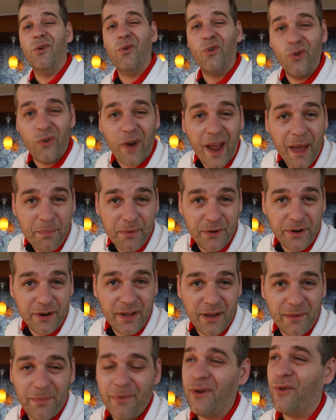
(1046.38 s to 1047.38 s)
We're wrapping
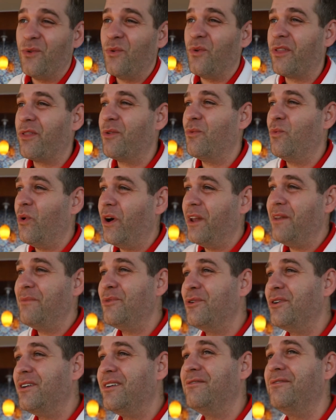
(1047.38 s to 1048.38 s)
it up. One
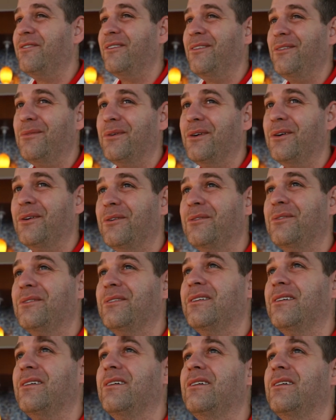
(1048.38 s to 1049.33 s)
more for the road.